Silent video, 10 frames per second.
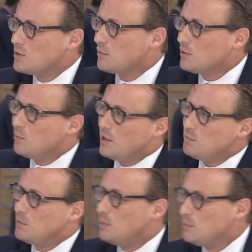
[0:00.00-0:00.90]
You have to invite
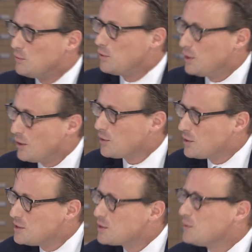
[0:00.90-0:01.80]
me maybe for another
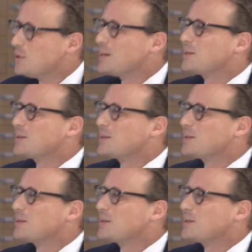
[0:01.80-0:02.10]
interview at